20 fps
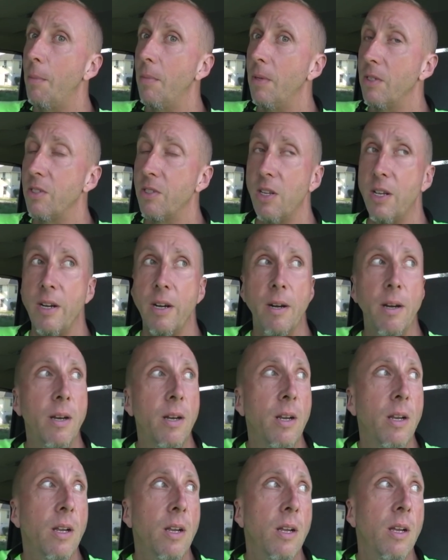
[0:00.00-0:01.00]
months later.
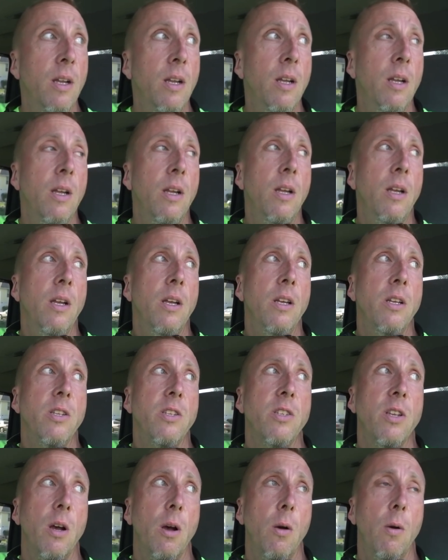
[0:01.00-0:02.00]

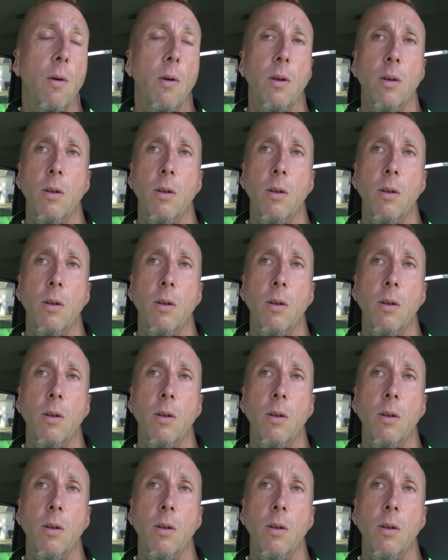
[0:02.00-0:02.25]
So